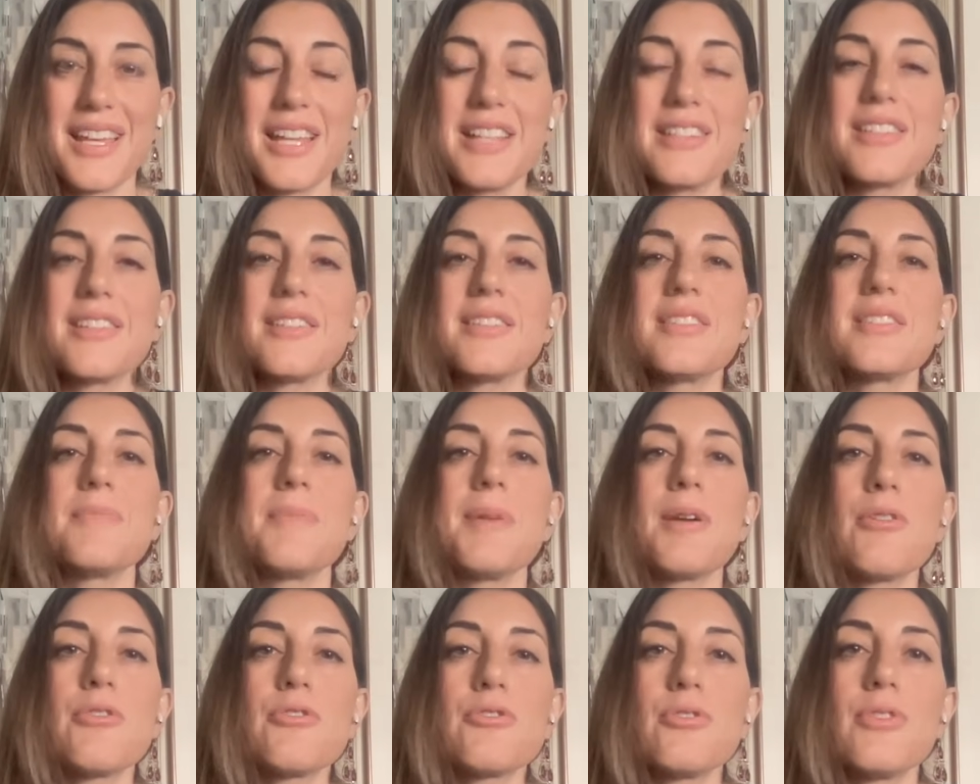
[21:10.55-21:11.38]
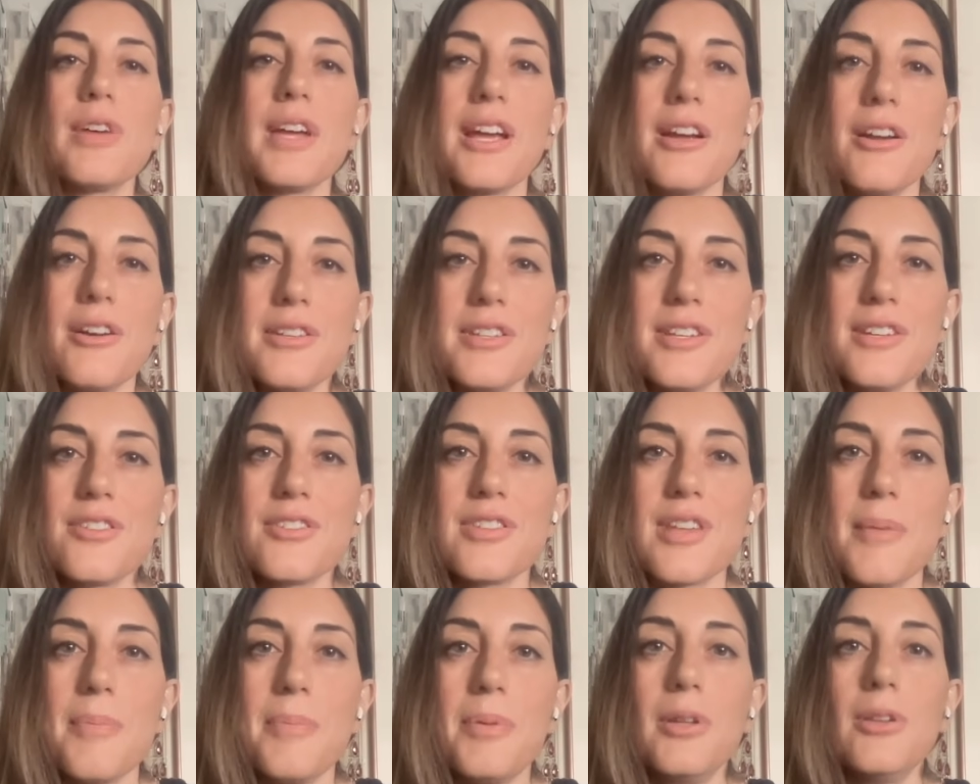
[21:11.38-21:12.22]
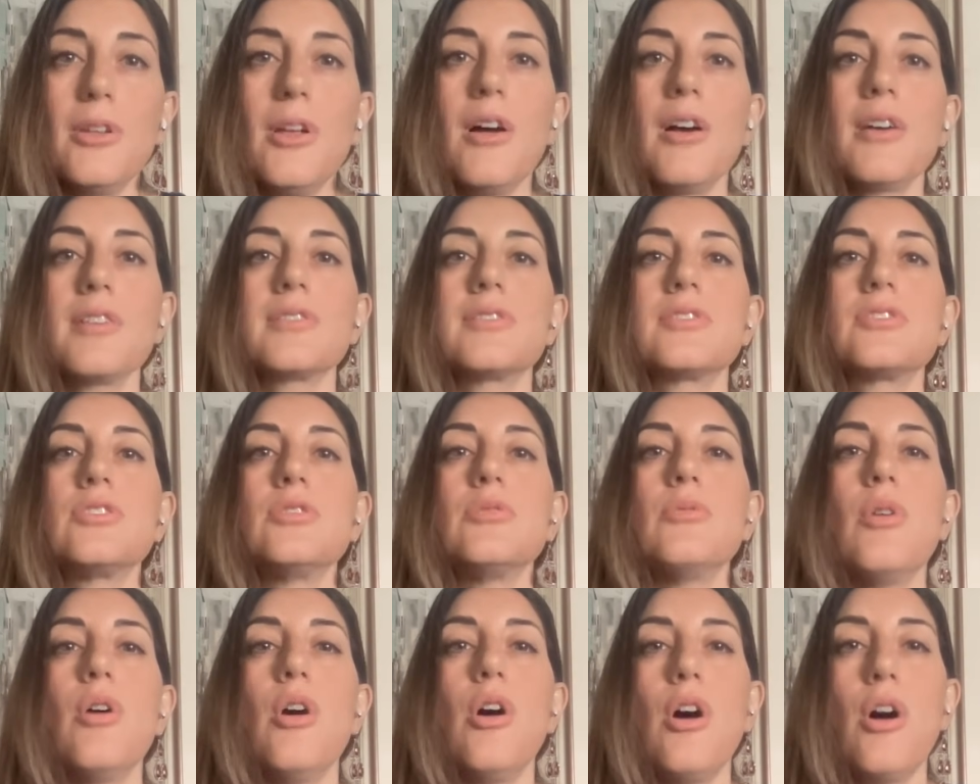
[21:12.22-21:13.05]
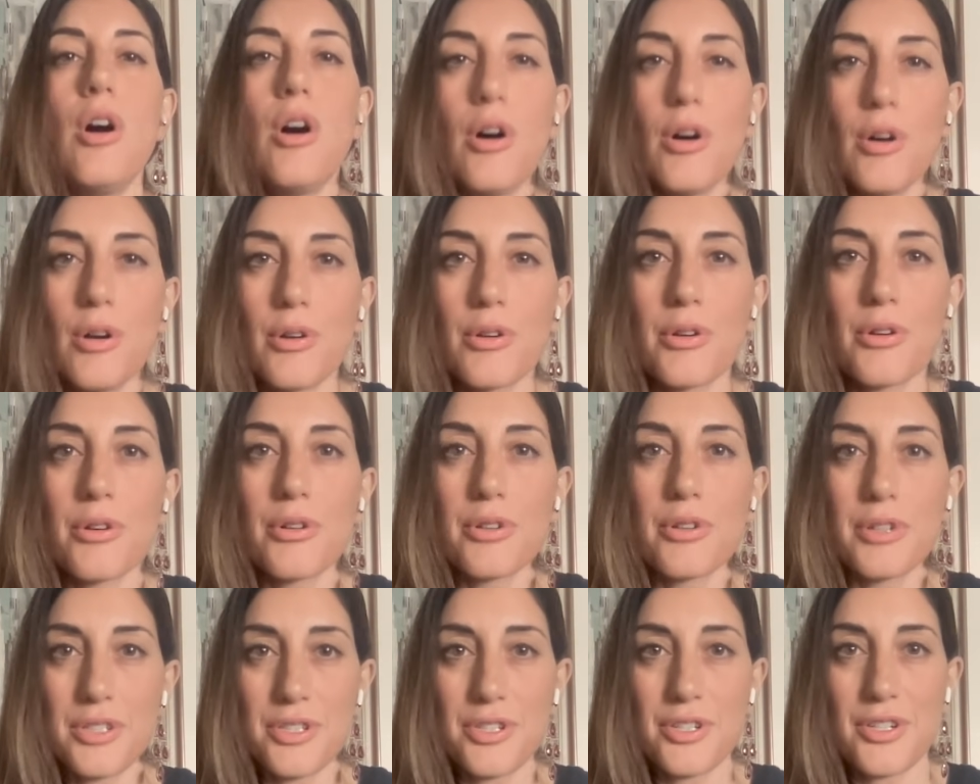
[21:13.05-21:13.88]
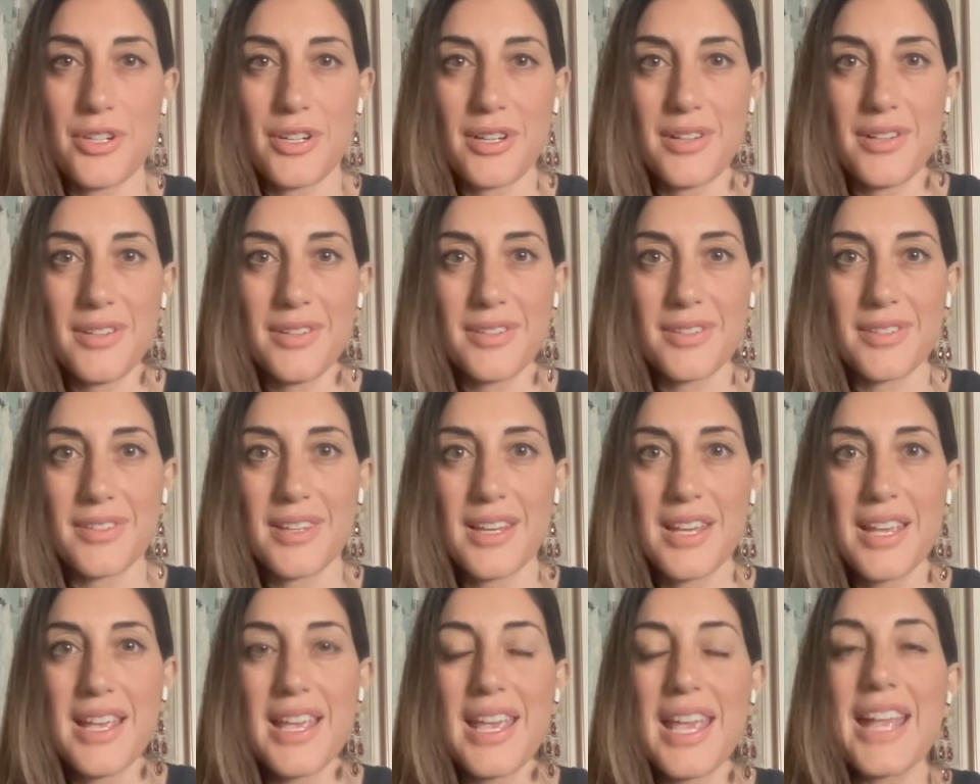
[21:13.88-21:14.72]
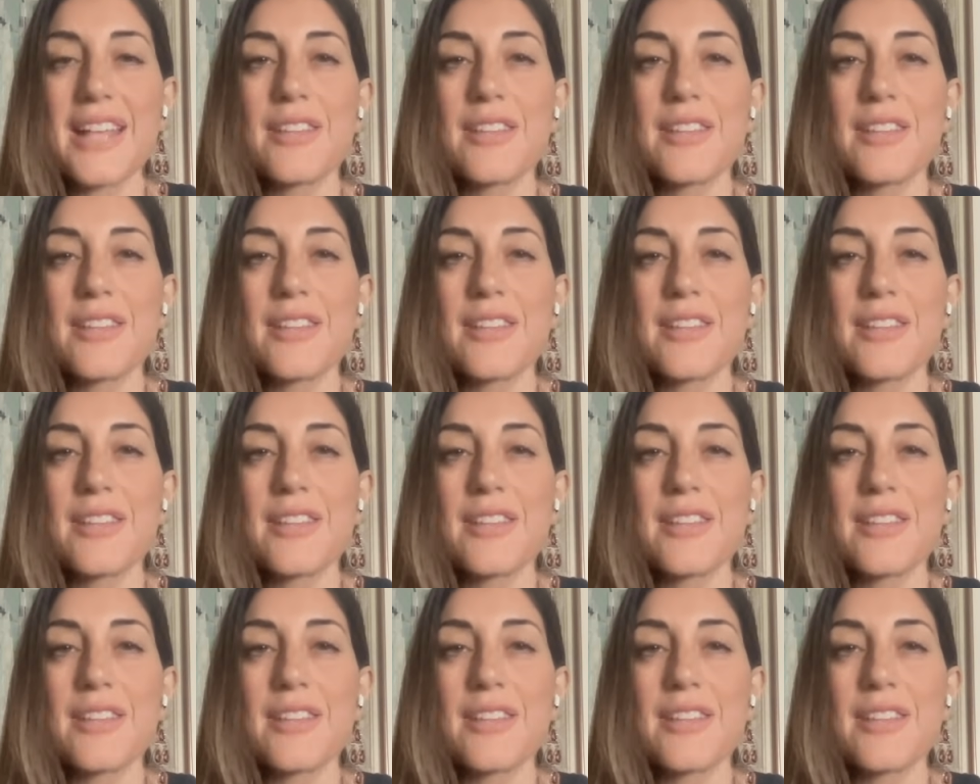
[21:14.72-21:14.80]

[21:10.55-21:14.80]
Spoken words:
It's a spiritual heritage that belongs to all Christians. It's